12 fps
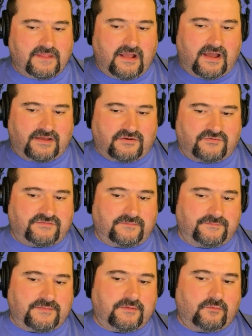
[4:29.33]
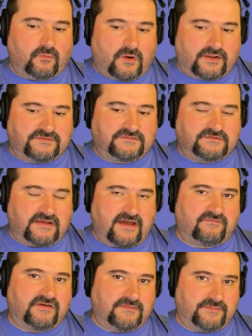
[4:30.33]
I know some people want to
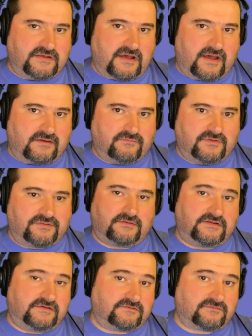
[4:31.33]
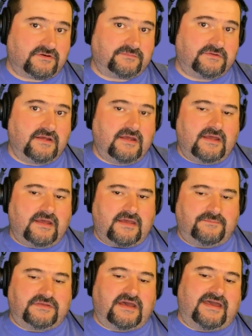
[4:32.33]
have API with Descript.
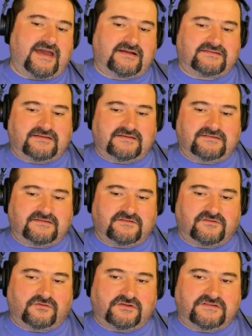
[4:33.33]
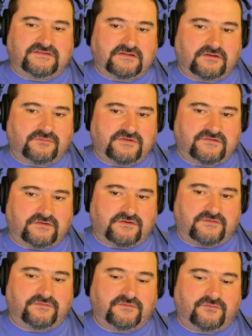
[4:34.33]
API access is only still
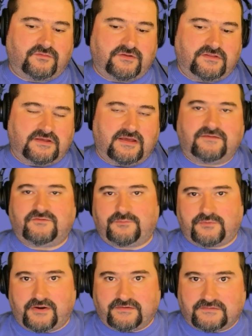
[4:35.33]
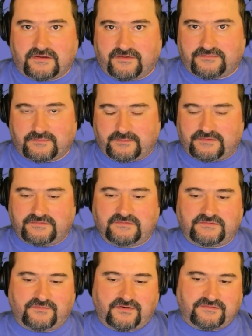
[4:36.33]
reserved for the enterprise customers,
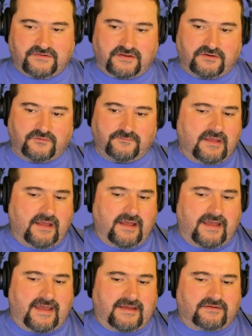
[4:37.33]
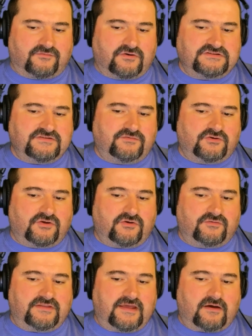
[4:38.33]
as far as I know. And of course, if you
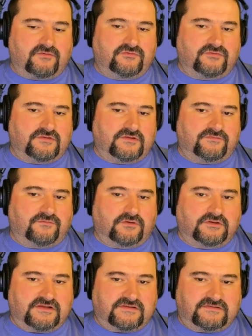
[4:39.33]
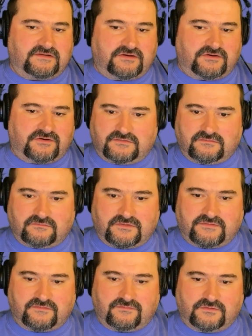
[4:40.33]
go down to this full list here,
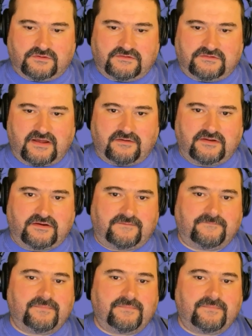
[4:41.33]
where's the full list? Down here.